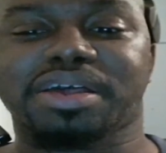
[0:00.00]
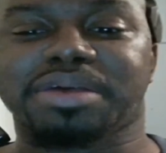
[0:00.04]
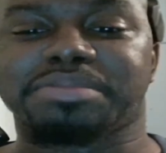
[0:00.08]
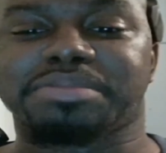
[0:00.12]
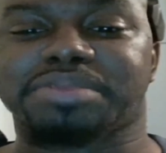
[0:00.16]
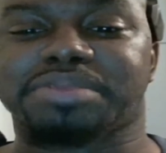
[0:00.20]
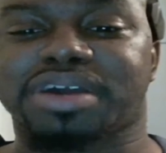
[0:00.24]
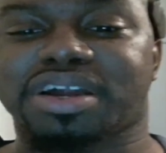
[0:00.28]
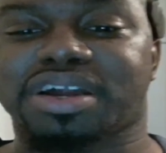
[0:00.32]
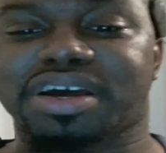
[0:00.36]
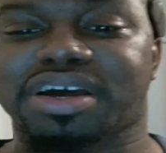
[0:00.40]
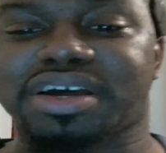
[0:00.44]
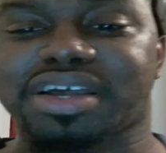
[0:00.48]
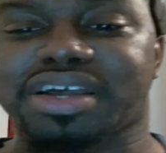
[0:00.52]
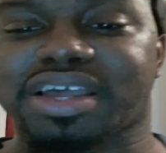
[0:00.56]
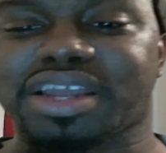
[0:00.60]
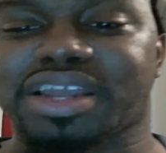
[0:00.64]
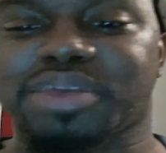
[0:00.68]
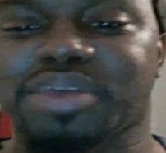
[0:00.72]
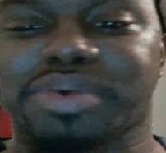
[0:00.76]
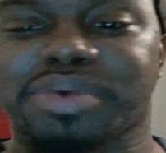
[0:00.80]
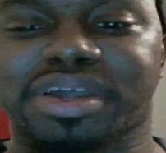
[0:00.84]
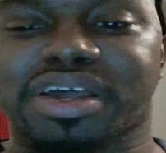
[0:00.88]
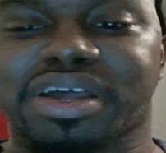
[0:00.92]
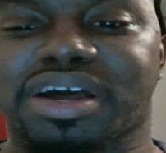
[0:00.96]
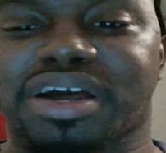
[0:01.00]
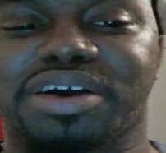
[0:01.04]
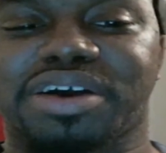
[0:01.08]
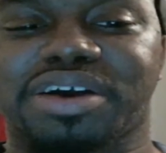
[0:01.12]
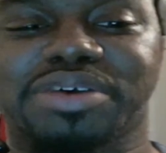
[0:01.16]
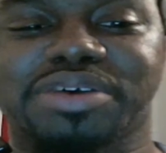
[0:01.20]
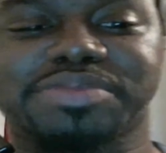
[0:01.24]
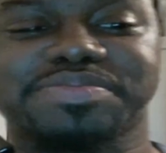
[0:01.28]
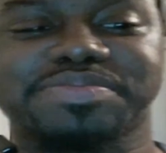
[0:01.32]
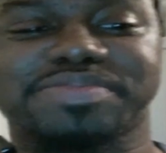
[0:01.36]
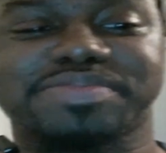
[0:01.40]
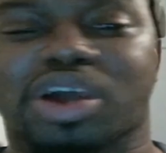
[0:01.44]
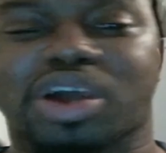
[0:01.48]
But anyway, I
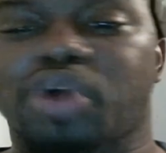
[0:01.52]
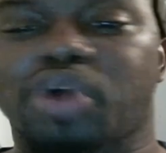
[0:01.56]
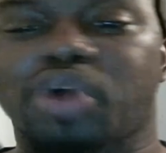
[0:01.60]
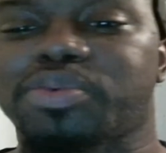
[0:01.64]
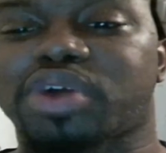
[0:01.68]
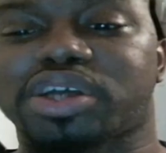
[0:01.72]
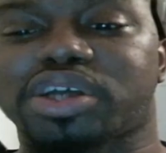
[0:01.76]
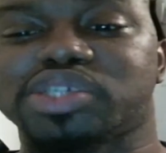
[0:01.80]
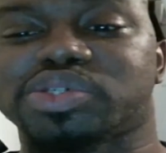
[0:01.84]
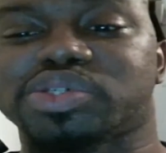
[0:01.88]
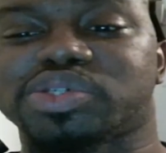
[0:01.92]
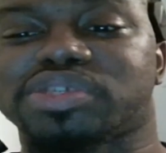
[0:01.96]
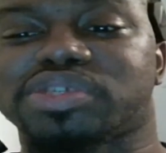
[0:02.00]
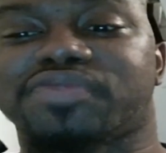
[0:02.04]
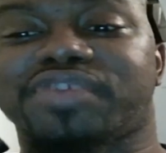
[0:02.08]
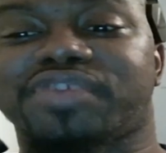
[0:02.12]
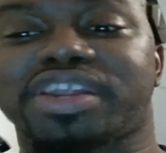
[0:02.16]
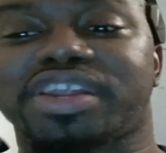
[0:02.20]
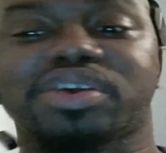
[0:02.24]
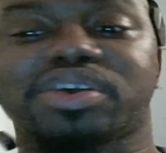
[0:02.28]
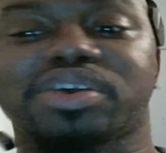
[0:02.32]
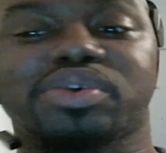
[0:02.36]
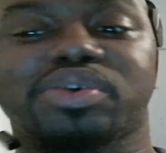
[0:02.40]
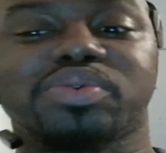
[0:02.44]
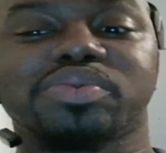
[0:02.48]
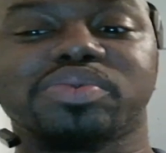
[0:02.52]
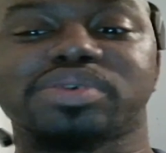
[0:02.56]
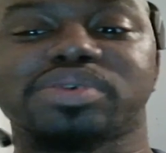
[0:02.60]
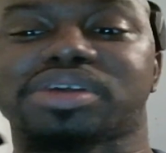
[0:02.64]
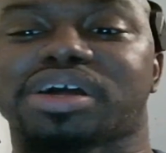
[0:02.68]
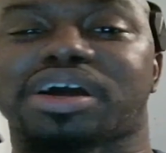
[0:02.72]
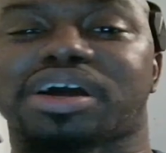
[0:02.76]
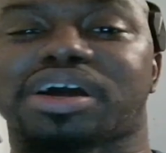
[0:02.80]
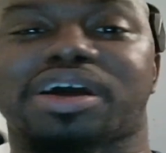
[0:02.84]
hope y'all enjoyed the video.